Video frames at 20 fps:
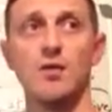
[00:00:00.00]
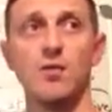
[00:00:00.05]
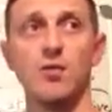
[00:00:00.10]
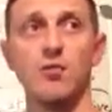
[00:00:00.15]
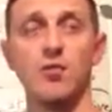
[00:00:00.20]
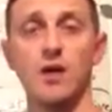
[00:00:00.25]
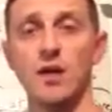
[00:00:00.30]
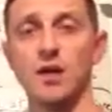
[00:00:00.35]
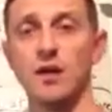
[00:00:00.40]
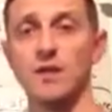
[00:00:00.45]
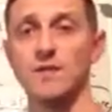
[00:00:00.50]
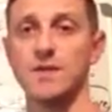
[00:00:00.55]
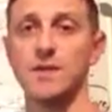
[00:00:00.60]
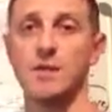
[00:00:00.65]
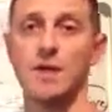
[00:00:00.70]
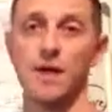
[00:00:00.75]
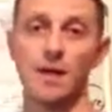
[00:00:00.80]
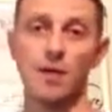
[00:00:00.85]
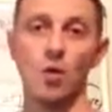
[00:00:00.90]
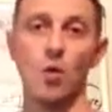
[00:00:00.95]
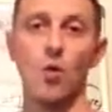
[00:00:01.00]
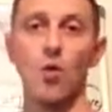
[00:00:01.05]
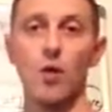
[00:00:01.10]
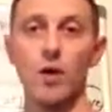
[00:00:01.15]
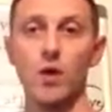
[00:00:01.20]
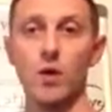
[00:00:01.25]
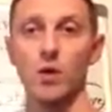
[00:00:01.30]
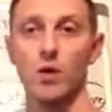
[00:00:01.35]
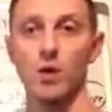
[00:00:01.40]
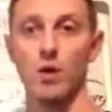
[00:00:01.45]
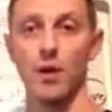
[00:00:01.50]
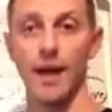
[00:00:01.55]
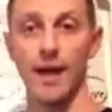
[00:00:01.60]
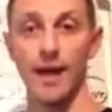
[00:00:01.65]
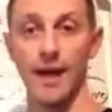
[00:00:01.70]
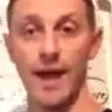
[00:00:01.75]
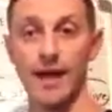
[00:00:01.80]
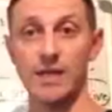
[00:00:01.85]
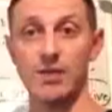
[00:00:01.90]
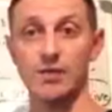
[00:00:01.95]
when it comes to like the oil
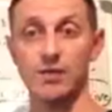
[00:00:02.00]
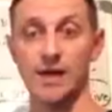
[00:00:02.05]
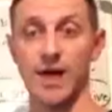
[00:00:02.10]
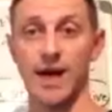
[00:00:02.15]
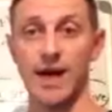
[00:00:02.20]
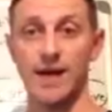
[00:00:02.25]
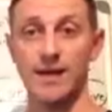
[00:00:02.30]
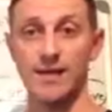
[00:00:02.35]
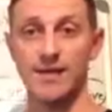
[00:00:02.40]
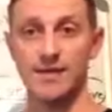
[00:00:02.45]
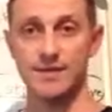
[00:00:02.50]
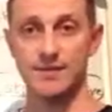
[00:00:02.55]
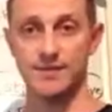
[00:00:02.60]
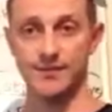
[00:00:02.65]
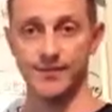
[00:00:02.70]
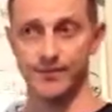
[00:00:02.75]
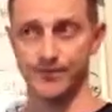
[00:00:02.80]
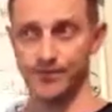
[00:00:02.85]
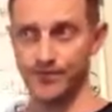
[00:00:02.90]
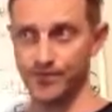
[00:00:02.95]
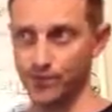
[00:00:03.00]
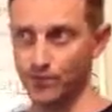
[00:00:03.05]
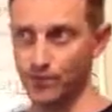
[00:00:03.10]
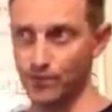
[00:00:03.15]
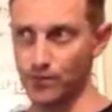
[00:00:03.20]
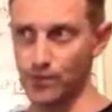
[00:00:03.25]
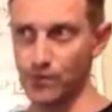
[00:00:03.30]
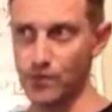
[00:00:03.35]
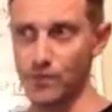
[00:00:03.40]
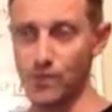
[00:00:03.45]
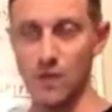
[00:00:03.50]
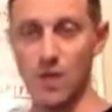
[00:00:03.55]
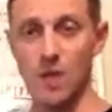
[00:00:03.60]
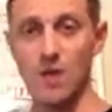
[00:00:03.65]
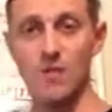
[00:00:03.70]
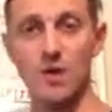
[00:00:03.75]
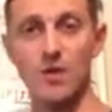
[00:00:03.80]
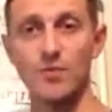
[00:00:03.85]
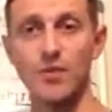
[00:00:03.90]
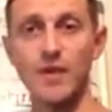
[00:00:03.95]
and natural gas,
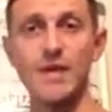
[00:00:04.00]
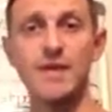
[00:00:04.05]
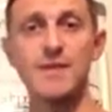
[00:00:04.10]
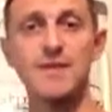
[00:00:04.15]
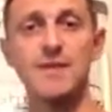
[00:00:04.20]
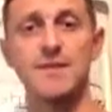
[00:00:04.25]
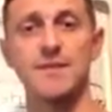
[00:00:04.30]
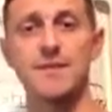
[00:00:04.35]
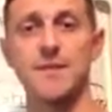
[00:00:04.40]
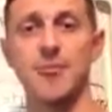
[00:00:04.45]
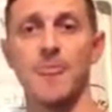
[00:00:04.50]
MLPs,